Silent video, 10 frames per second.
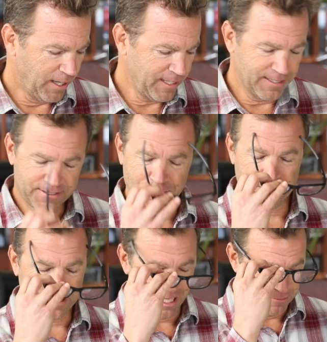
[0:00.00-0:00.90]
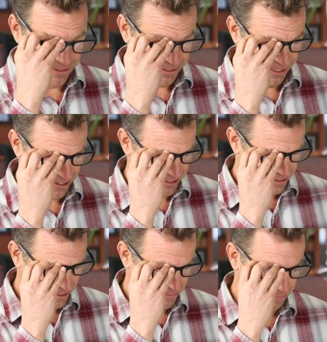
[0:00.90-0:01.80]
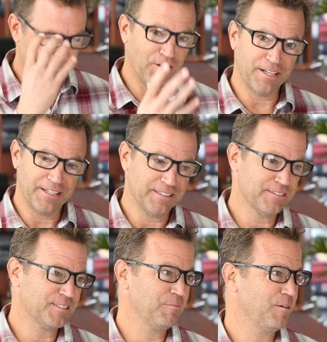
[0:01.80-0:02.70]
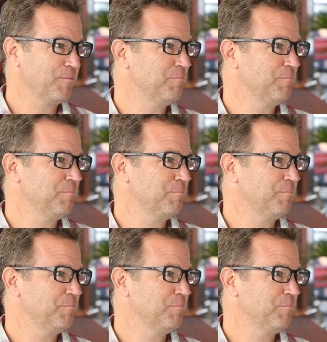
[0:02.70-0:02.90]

I got some of the comments here. Some of them funny, some of